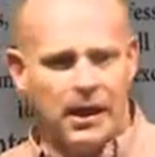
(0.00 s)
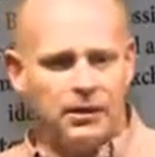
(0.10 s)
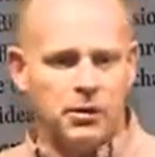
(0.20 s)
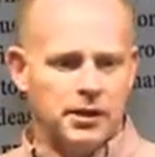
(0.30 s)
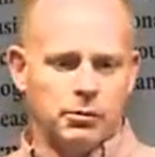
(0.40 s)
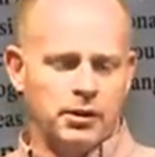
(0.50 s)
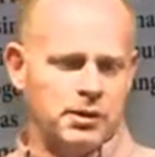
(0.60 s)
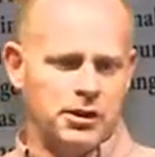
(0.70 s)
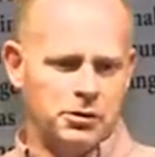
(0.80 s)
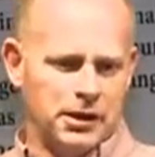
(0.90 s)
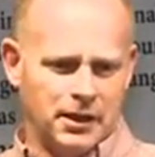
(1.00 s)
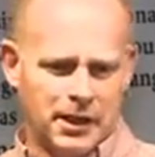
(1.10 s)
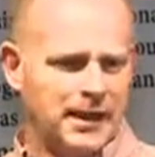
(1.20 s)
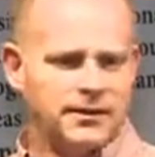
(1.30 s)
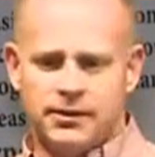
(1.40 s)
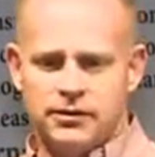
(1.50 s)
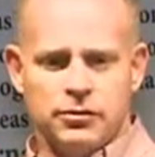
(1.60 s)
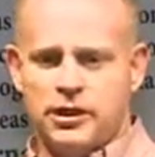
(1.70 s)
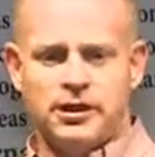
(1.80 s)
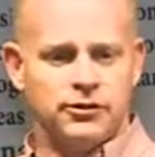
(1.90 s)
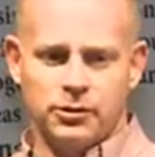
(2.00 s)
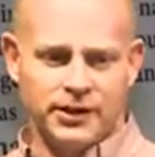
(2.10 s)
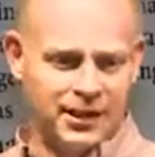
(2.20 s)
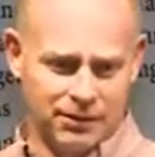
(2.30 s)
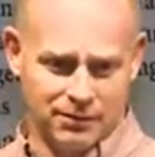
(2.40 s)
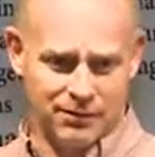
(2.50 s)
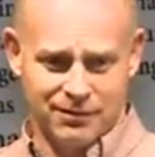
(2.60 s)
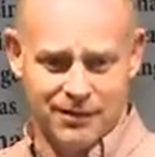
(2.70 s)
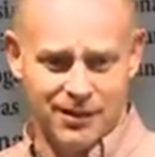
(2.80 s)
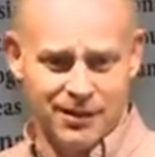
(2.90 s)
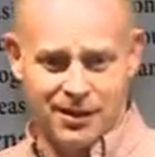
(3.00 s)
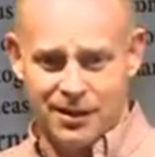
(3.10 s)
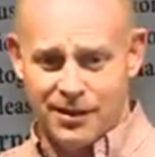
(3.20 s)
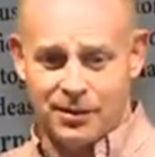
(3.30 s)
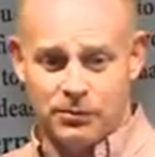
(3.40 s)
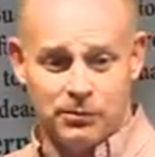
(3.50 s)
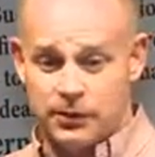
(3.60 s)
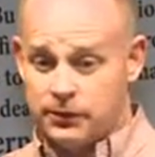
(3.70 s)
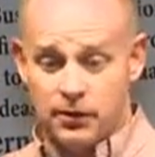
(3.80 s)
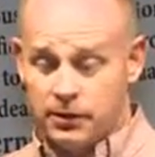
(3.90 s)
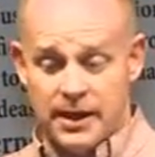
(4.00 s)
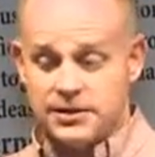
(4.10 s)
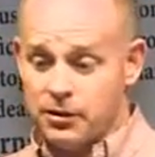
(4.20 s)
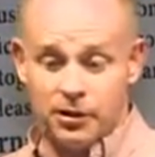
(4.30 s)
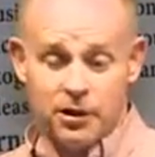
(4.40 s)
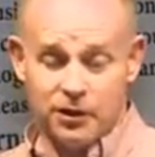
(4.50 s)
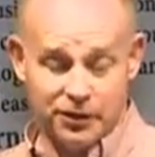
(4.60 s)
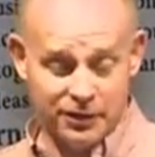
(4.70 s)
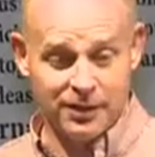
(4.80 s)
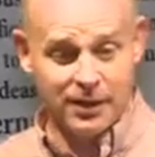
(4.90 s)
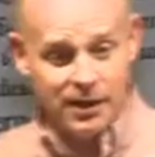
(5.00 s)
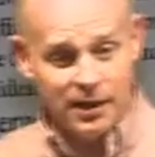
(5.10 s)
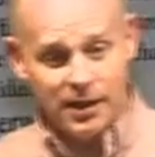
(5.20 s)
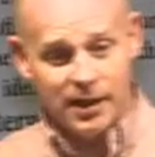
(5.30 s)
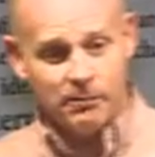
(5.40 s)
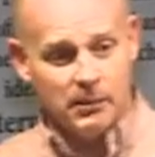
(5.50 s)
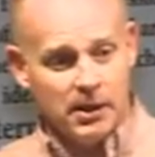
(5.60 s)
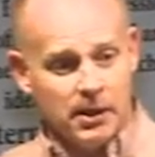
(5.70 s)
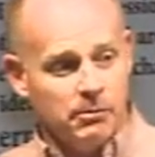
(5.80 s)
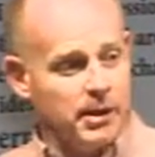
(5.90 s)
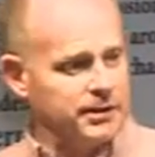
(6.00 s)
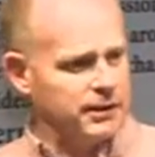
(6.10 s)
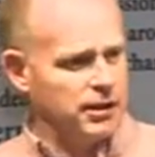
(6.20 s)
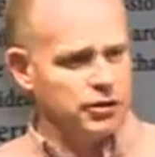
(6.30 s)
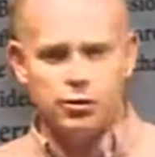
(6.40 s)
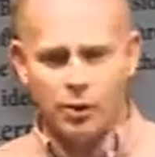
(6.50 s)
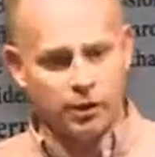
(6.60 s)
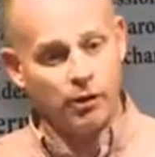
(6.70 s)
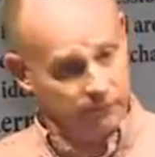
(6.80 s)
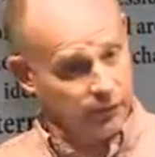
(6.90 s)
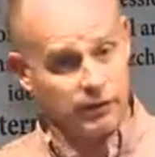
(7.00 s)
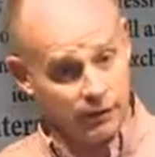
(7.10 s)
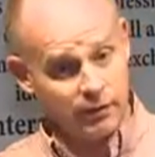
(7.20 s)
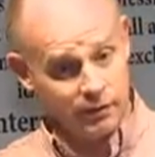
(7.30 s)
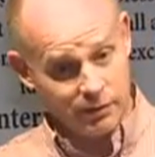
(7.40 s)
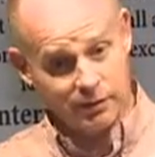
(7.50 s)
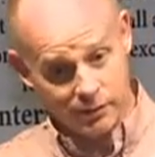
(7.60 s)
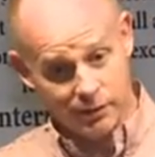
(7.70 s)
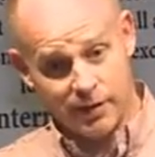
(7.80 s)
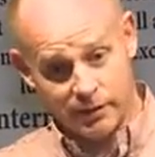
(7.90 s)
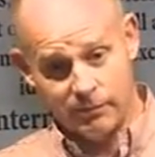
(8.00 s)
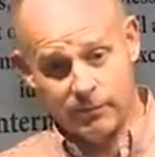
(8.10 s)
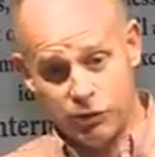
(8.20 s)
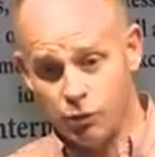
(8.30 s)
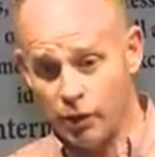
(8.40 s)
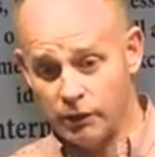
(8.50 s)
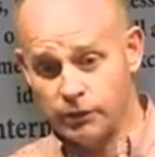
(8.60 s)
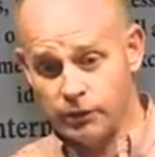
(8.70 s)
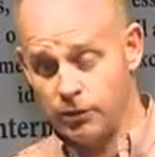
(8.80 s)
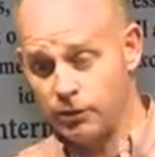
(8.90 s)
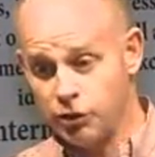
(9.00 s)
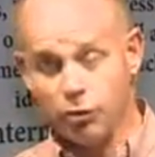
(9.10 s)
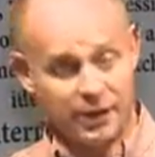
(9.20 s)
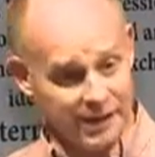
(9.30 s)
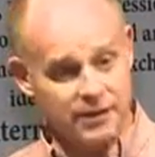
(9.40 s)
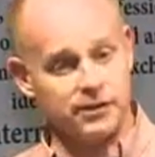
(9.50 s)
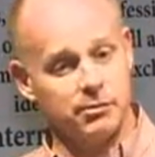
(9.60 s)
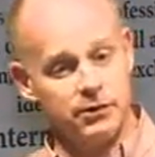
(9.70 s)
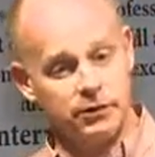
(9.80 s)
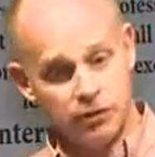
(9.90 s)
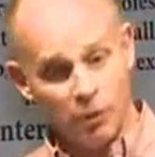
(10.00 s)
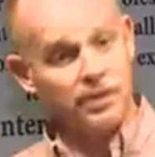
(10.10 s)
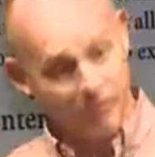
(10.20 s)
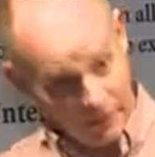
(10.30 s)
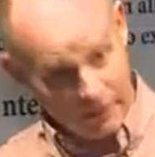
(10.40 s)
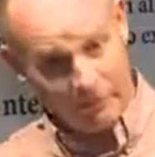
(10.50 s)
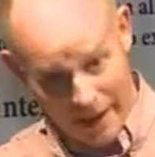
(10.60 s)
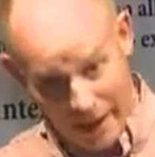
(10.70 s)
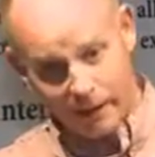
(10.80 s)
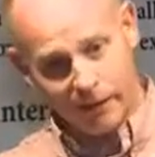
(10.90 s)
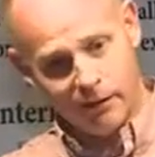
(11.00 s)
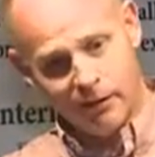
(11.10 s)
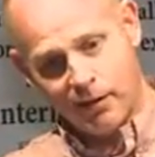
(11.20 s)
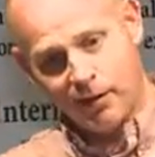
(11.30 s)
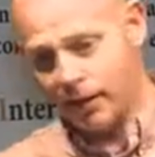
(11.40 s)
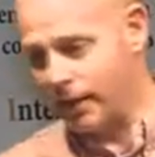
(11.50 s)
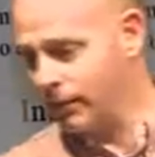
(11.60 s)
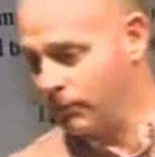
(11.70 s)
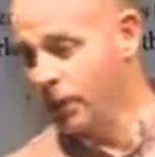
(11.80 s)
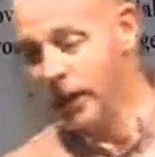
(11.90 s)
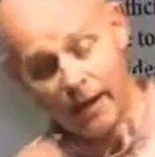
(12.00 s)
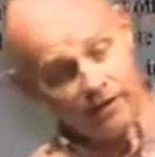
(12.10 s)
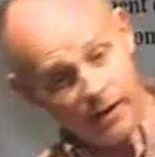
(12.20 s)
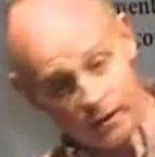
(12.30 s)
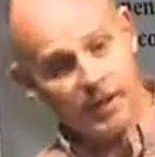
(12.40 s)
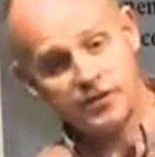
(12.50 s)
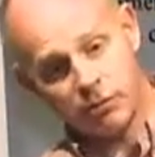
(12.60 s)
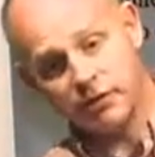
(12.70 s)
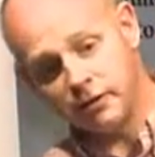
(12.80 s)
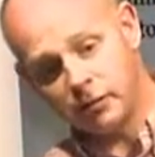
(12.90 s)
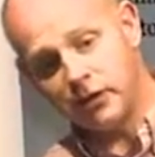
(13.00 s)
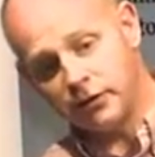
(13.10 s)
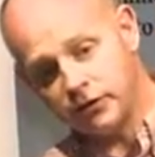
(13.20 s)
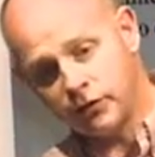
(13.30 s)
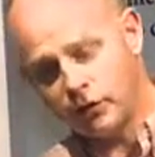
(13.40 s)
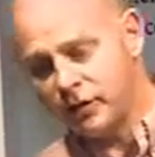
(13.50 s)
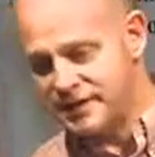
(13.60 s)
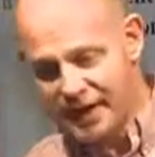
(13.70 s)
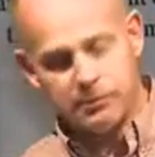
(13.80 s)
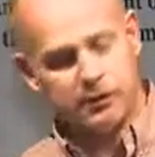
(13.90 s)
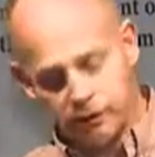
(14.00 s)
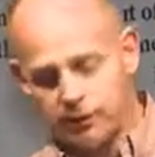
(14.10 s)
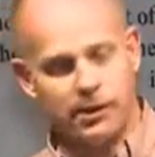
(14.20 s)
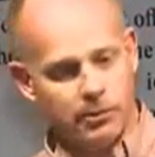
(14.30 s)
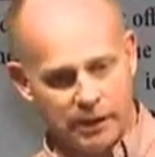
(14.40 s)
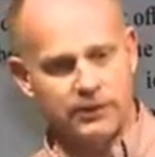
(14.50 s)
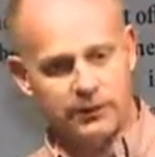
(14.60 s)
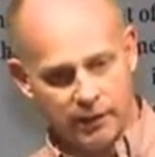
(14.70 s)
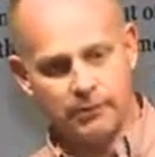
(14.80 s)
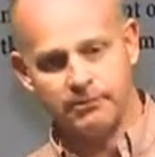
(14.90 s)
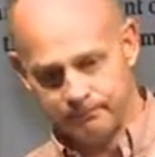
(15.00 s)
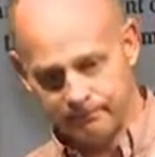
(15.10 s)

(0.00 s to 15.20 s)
Otherwise, what am I doing? I can send you leads all day. That's not hard. But you want to convert. You want customers, and you want them coming back, right, yes. And that's what it's about. So it's absolutely about the sale.